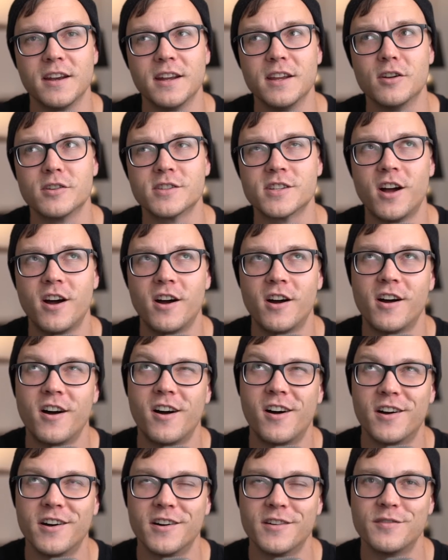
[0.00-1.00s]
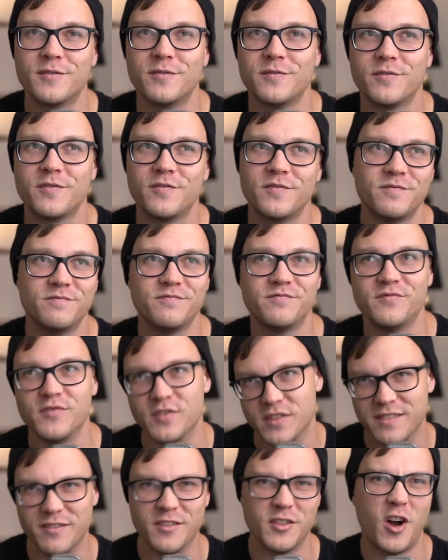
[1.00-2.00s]
EOS R,
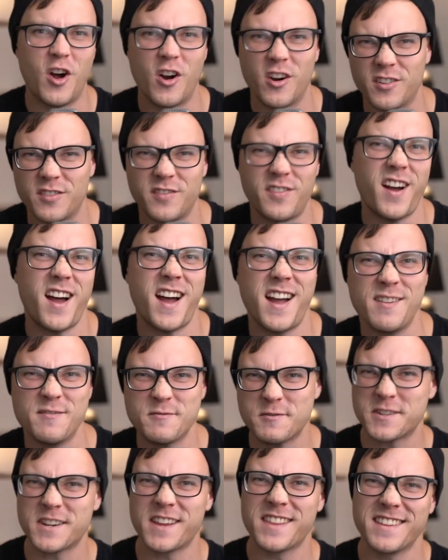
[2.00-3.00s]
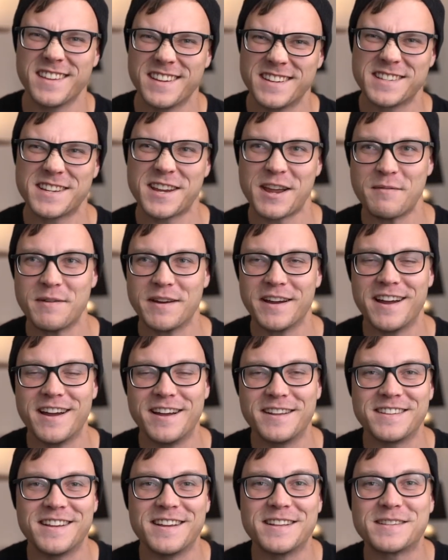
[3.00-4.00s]
even R5, which I think is coming
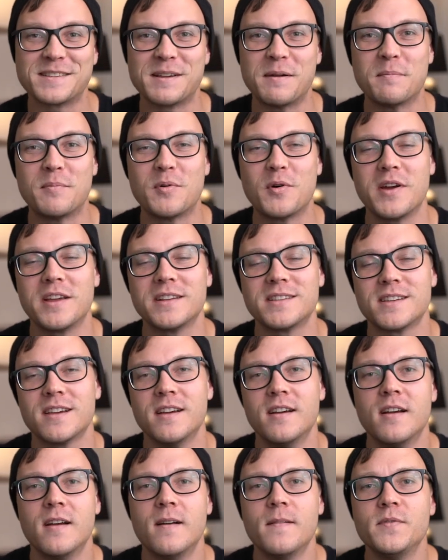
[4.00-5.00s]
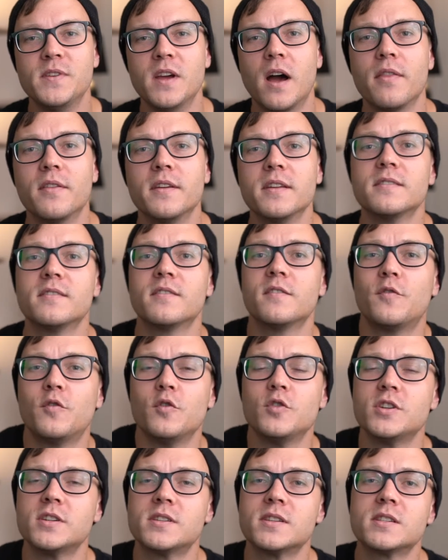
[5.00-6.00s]
out at some point. Yeah, the
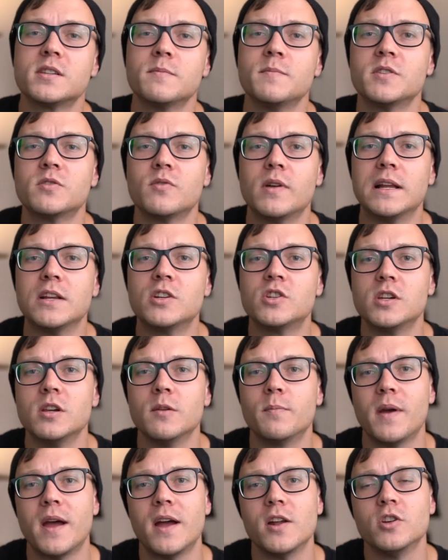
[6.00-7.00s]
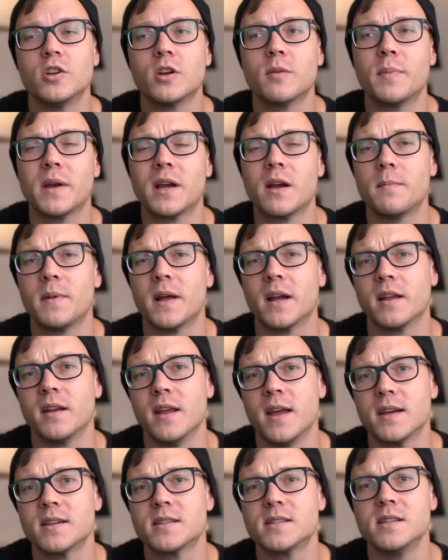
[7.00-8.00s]
Fuji system is really cheap, and you can pick up like an
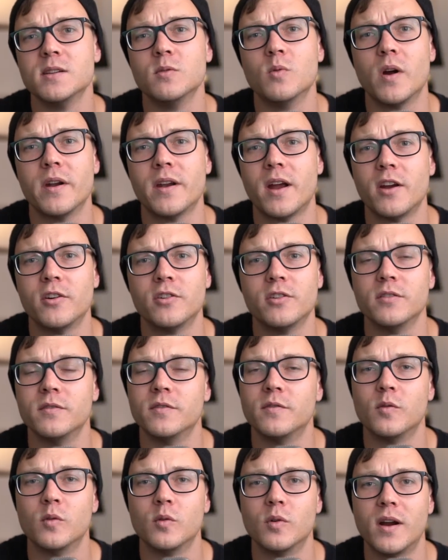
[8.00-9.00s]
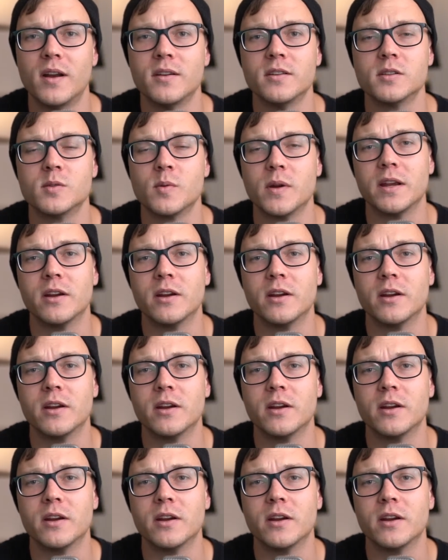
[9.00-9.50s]
XT100 for under 20